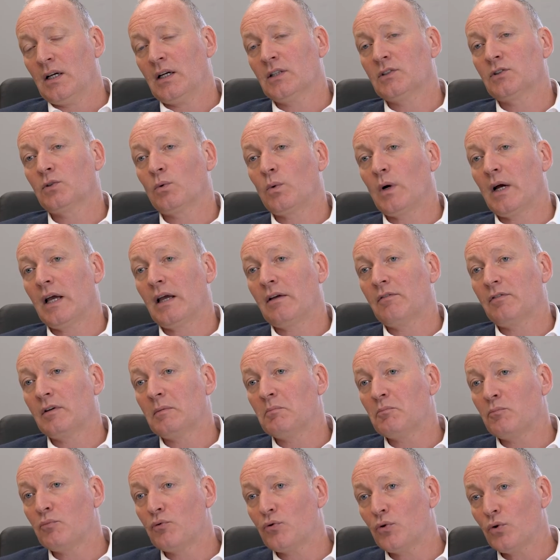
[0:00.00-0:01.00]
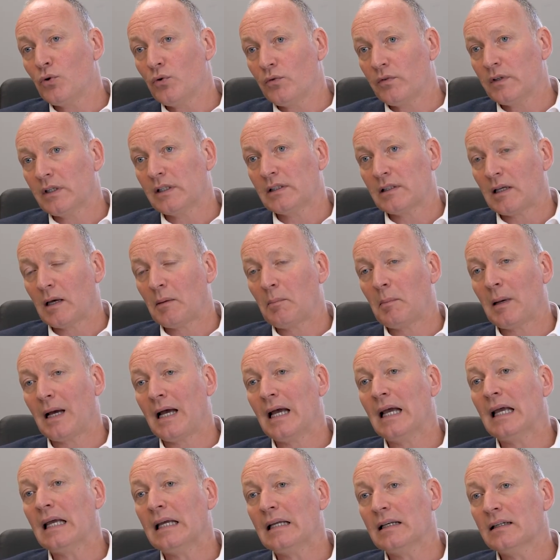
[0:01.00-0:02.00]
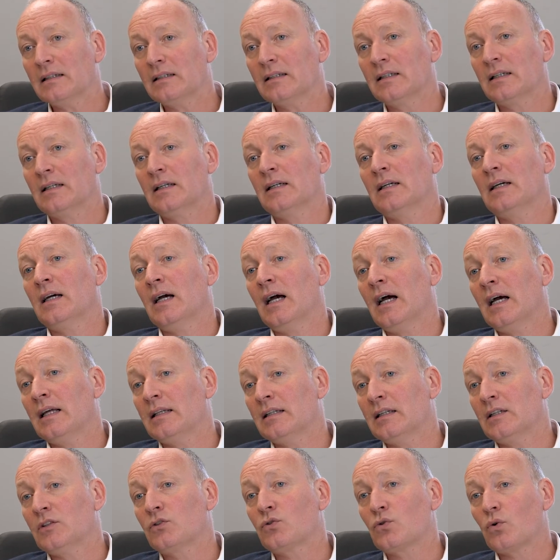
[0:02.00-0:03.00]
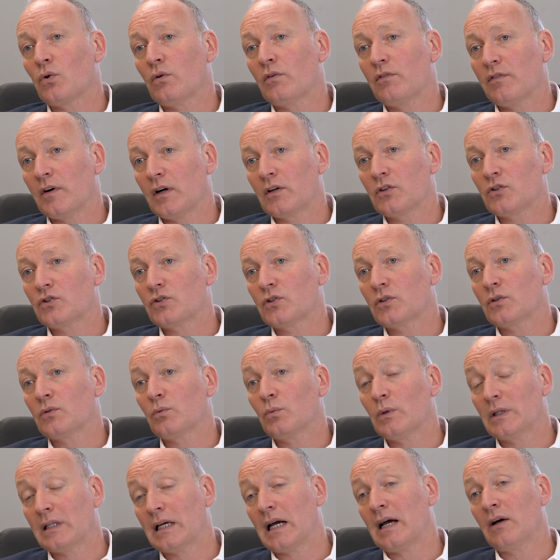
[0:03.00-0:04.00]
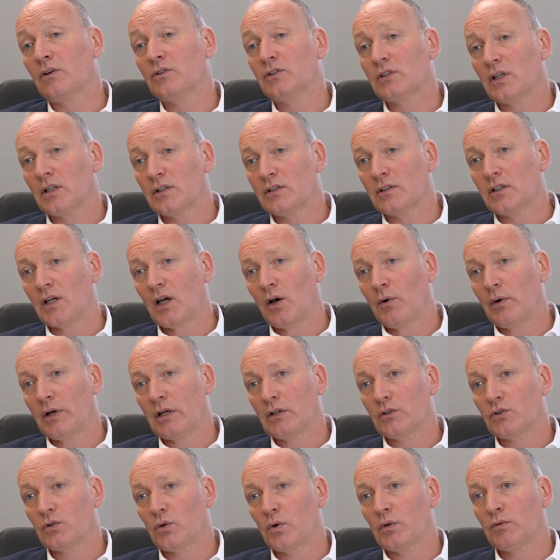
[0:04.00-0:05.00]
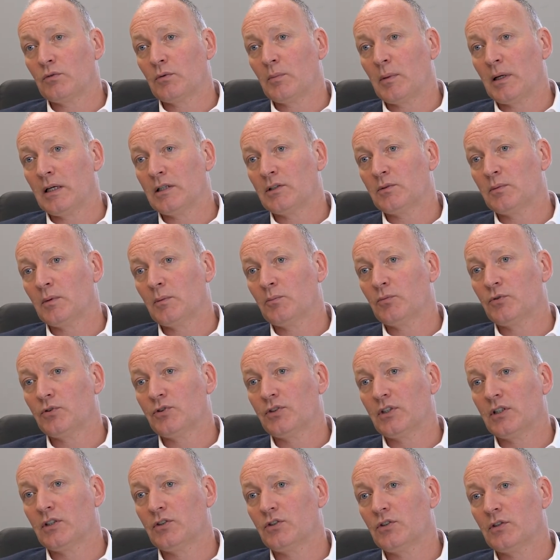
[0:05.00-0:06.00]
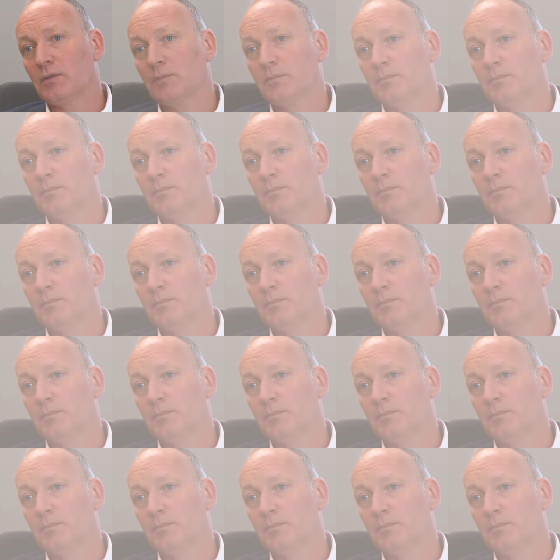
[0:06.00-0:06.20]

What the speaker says: as a way of improving their pain and their jaw function without undergoing a joint replacement procedure.